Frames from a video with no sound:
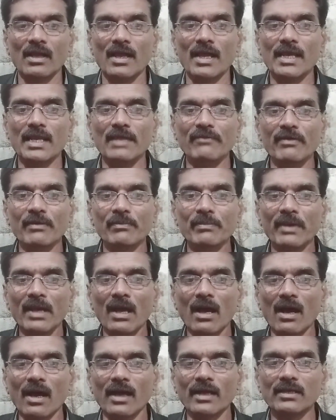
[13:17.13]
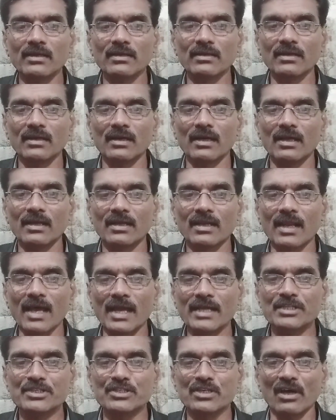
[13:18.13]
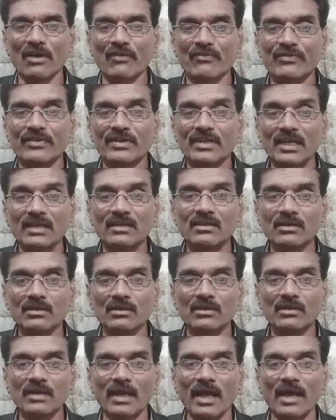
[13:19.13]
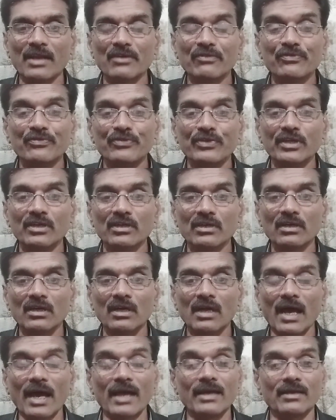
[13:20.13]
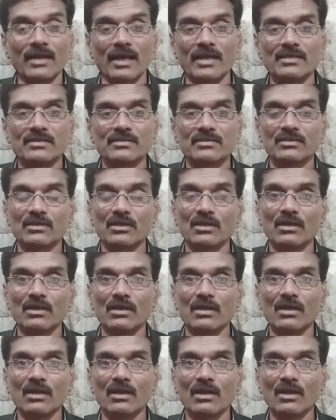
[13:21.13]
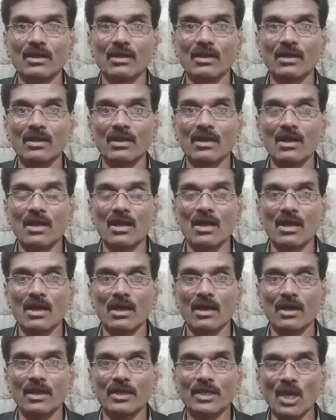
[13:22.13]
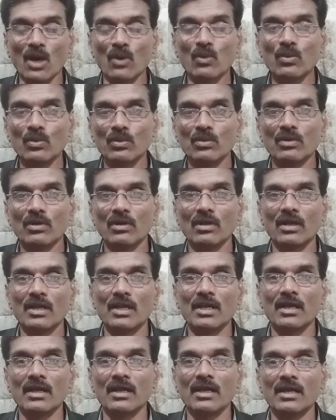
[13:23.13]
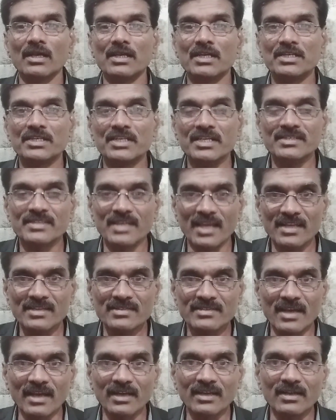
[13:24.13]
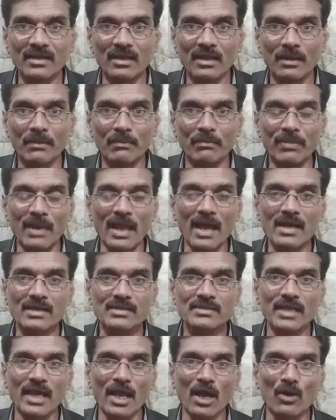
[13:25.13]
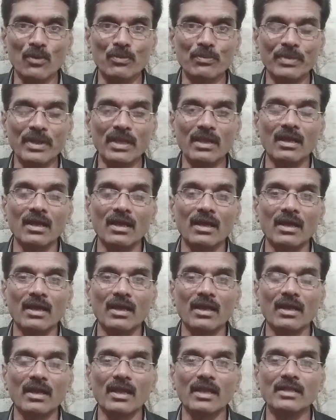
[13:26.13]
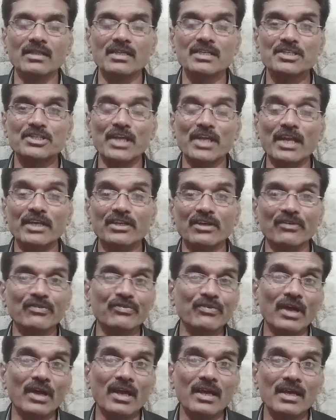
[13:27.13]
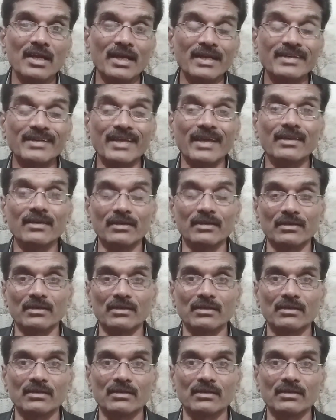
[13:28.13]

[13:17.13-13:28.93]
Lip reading: Leaving behind nights of terror and fear, I rise. Now she says that blacks have been in the state of terror.